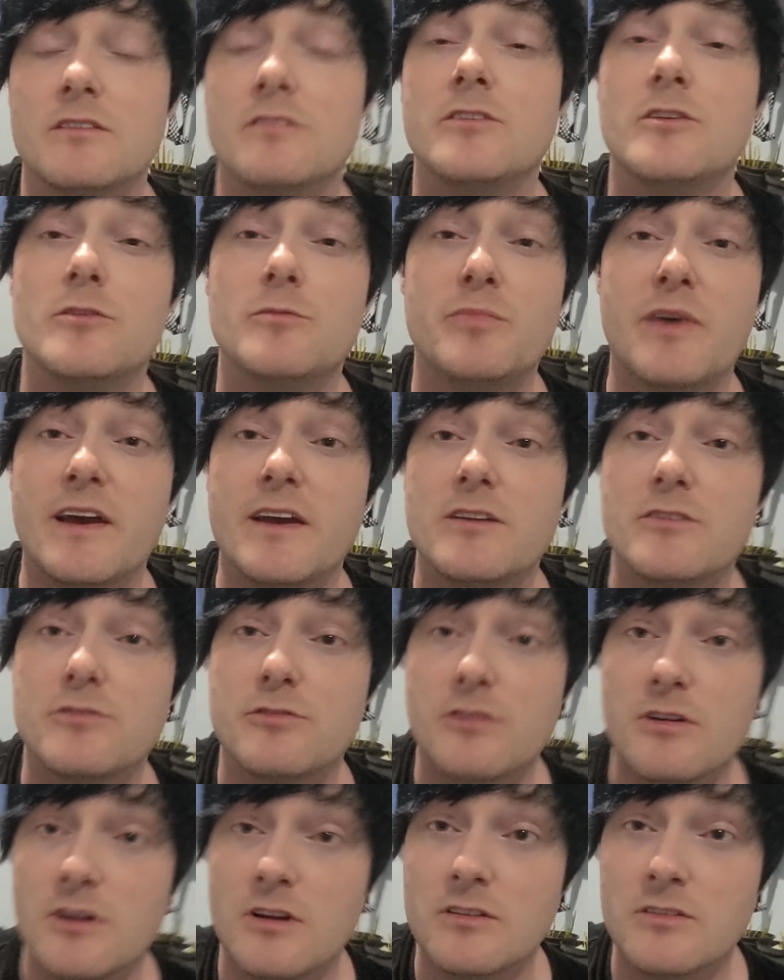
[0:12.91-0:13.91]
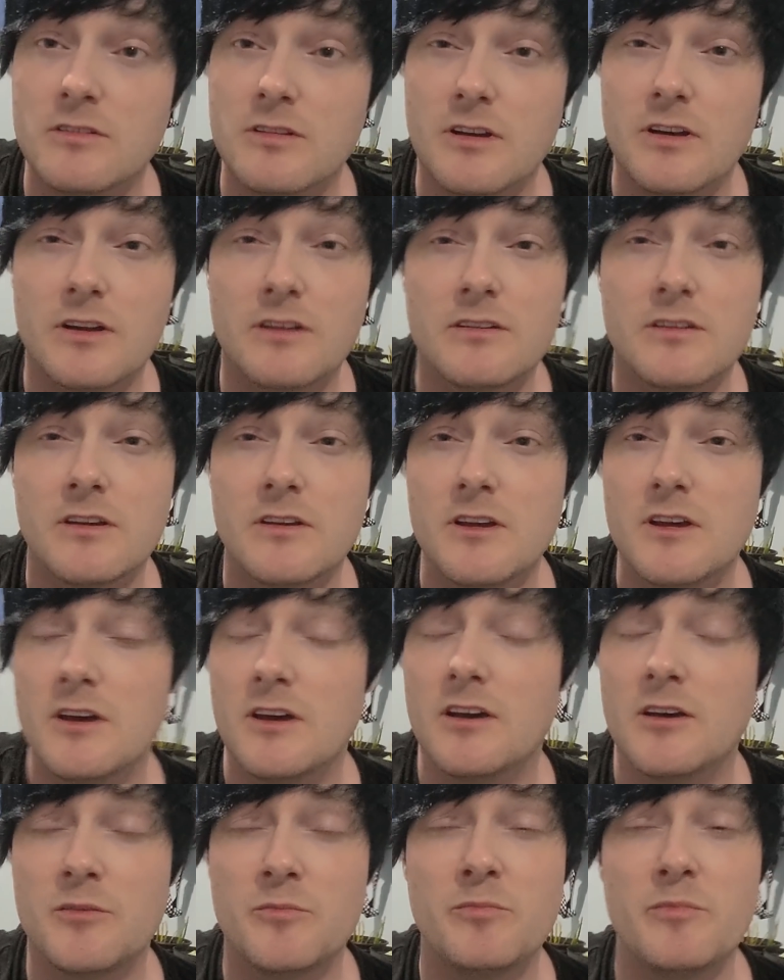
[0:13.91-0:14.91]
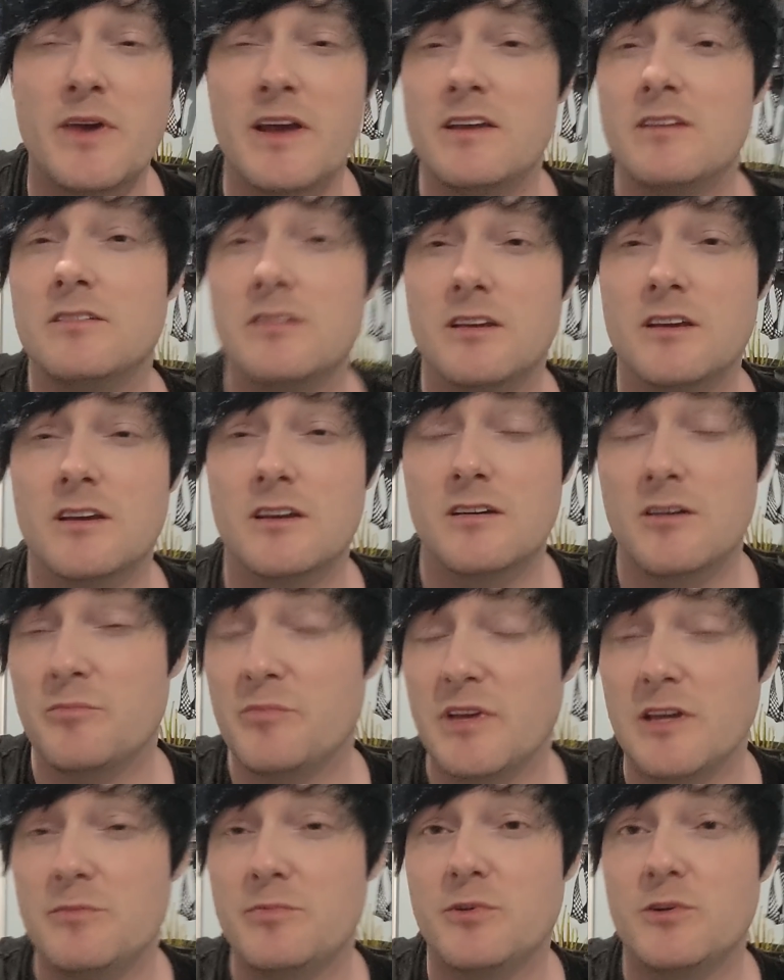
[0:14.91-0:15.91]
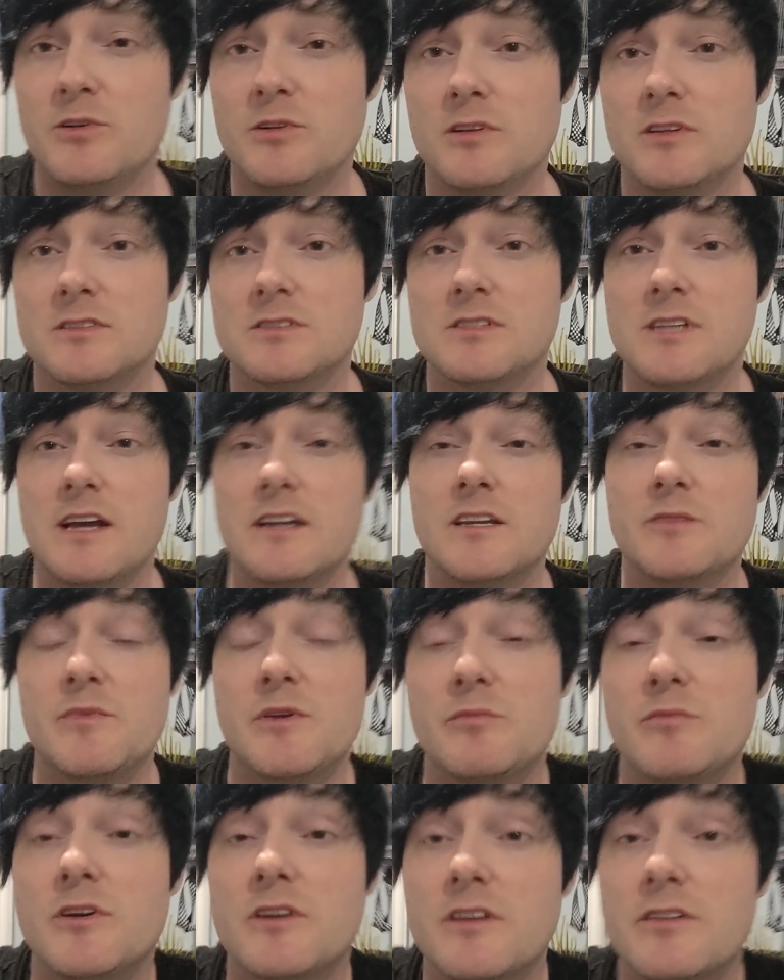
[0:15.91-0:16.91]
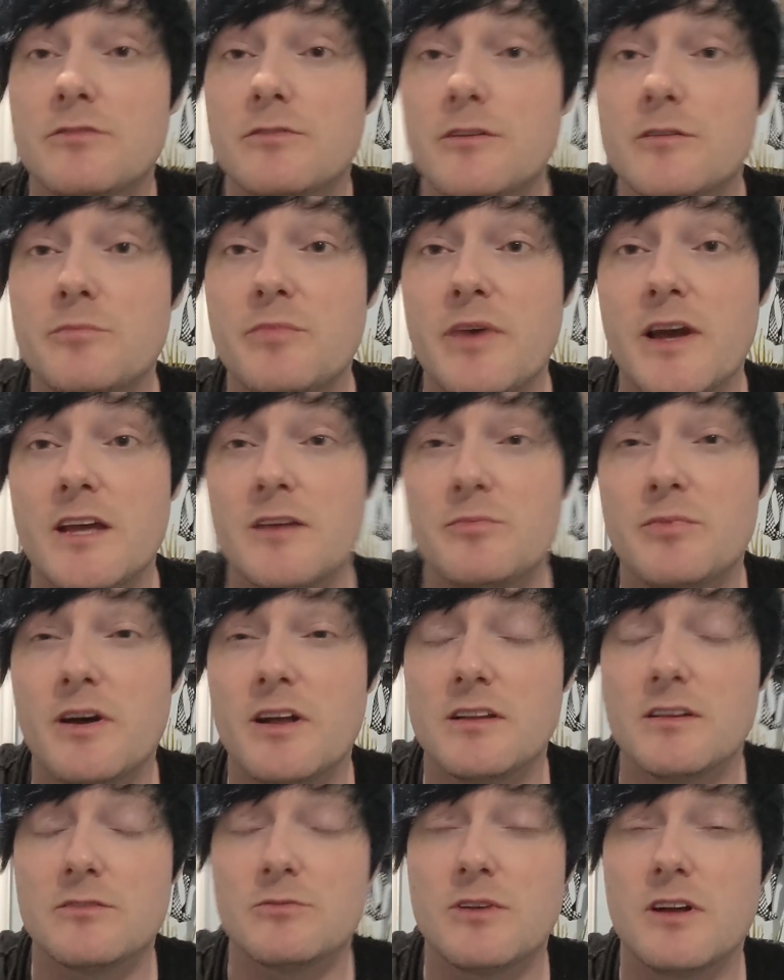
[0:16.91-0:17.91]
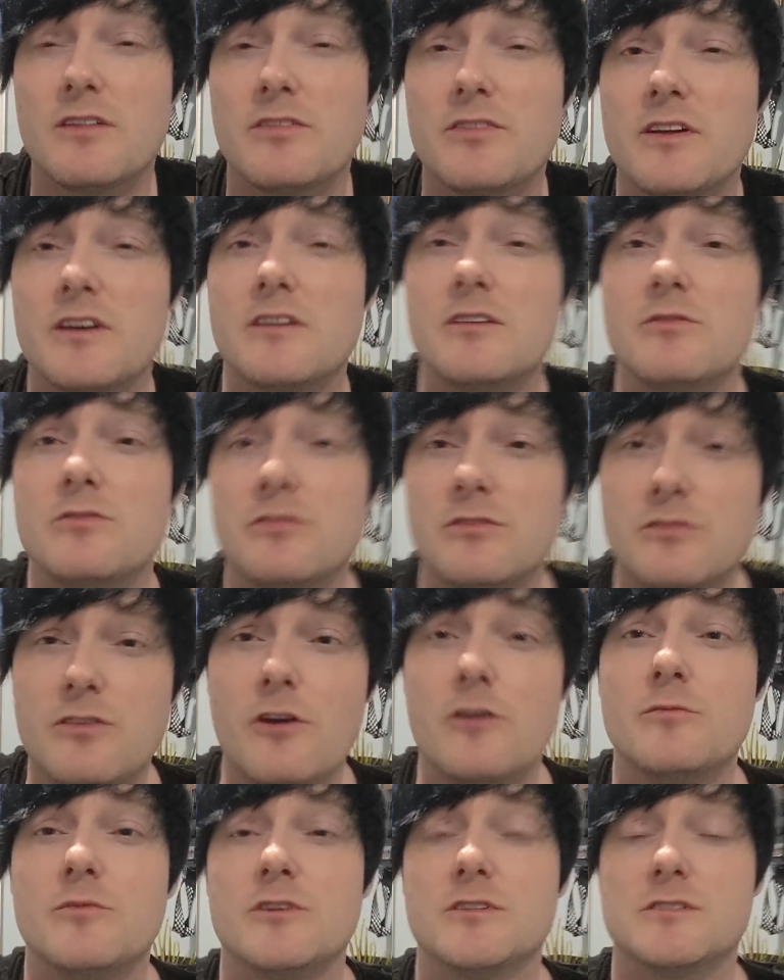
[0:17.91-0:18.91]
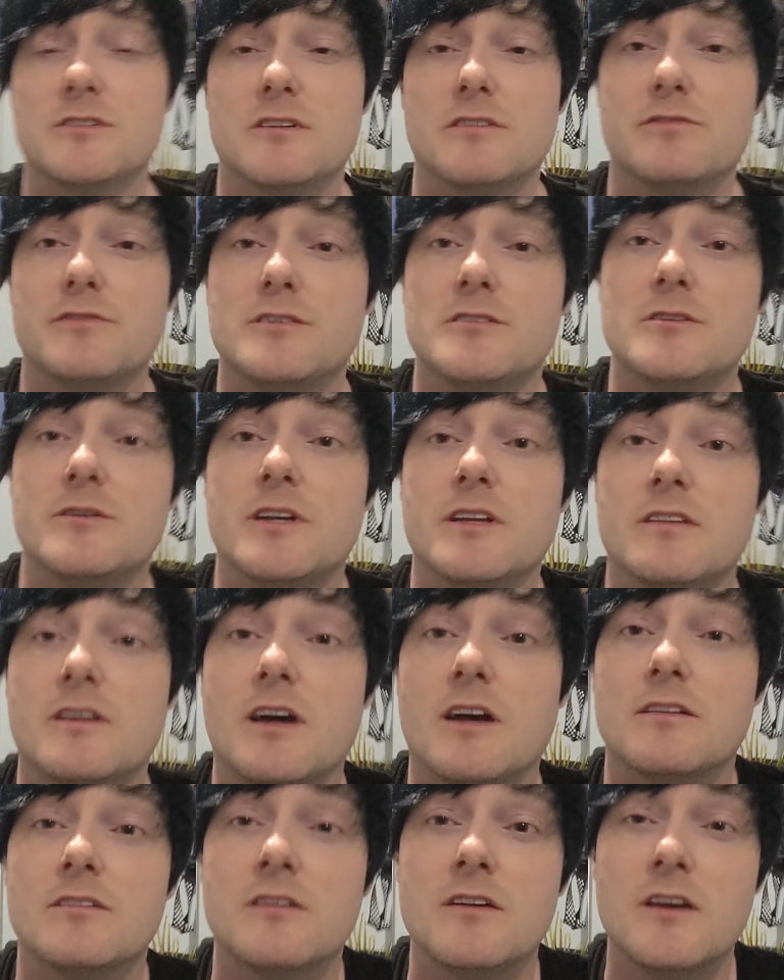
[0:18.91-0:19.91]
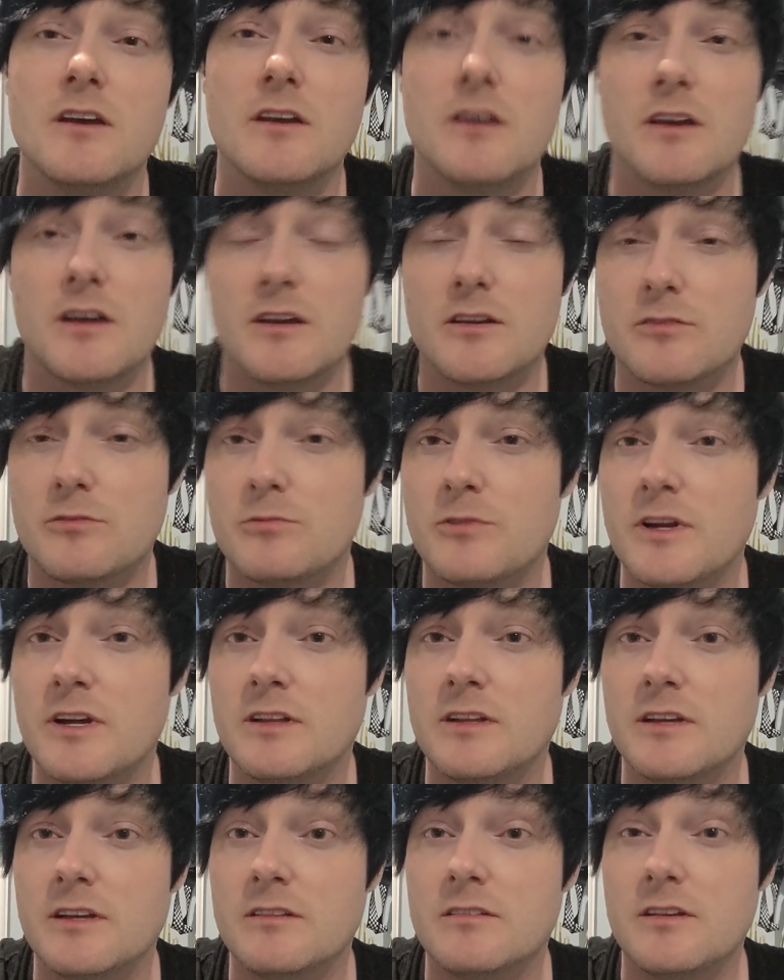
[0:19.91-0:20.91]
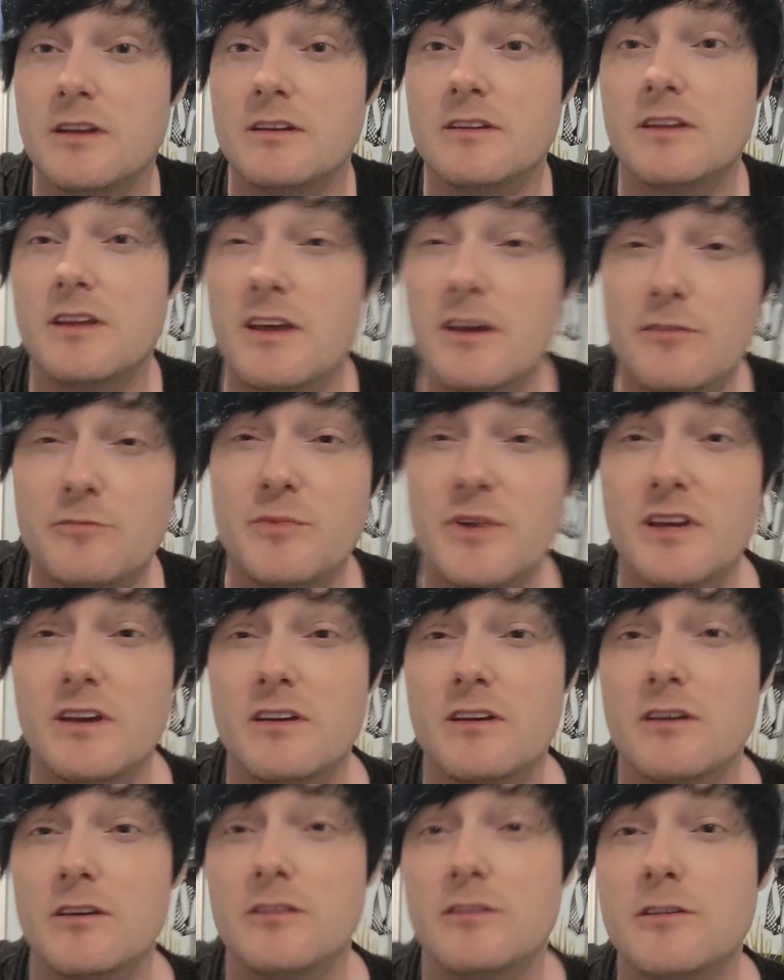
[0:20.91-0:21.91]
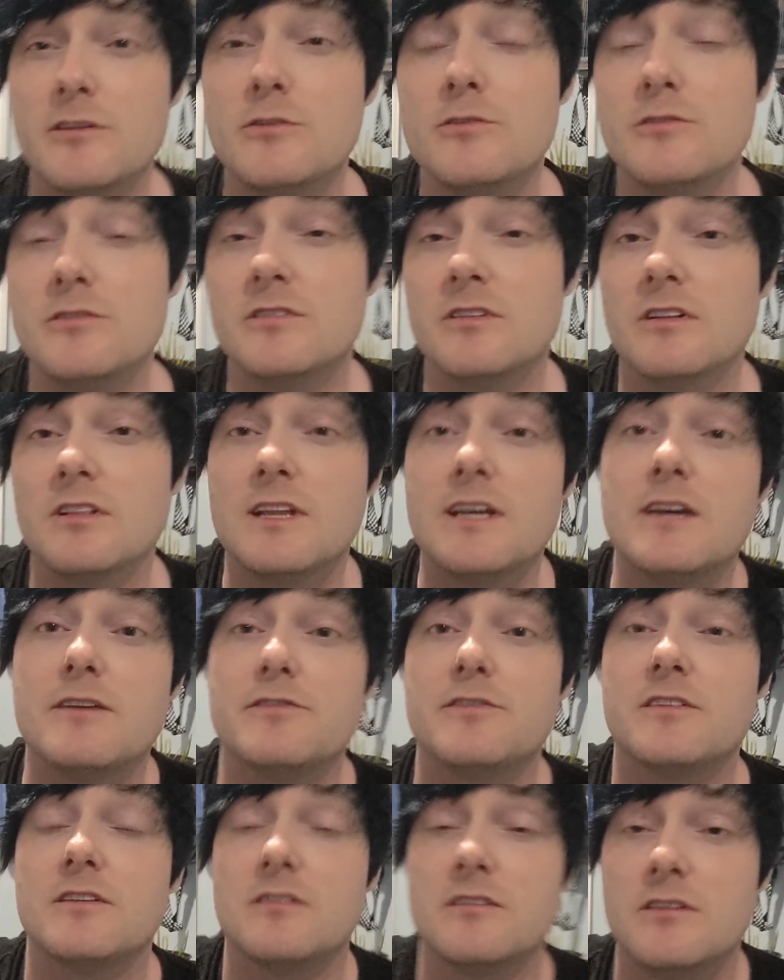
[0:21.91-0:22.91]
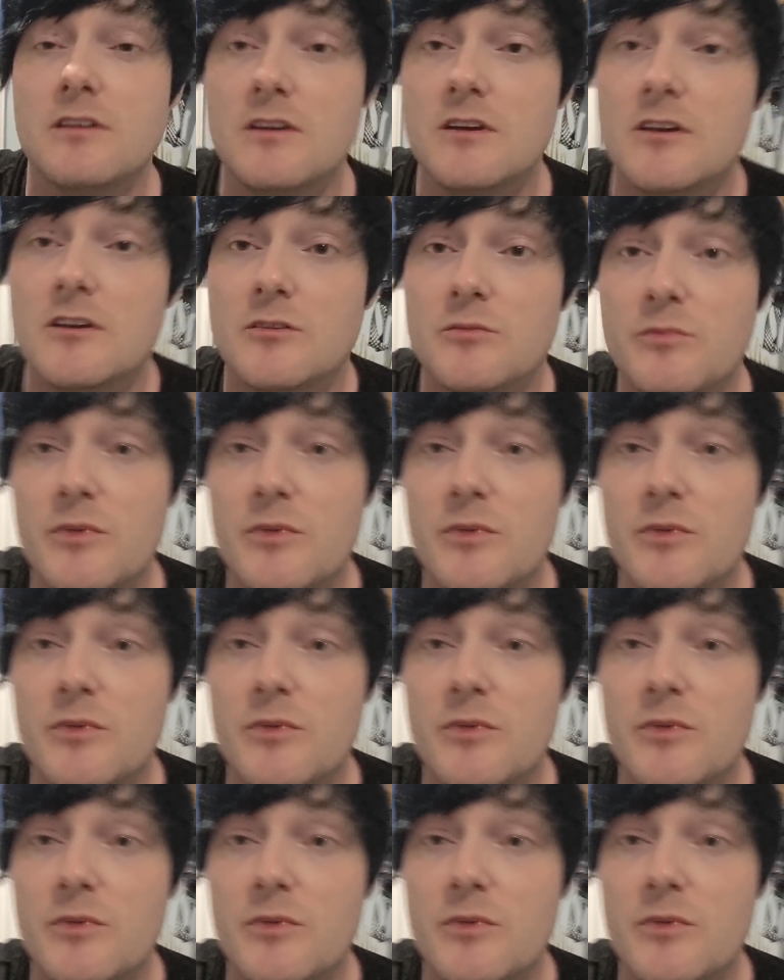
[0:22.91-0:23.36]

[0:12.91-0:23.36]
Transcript: new Patreons and amazing people sending me money through PayPal as well. Thank you so much for doing that. It really did give me a huge lift and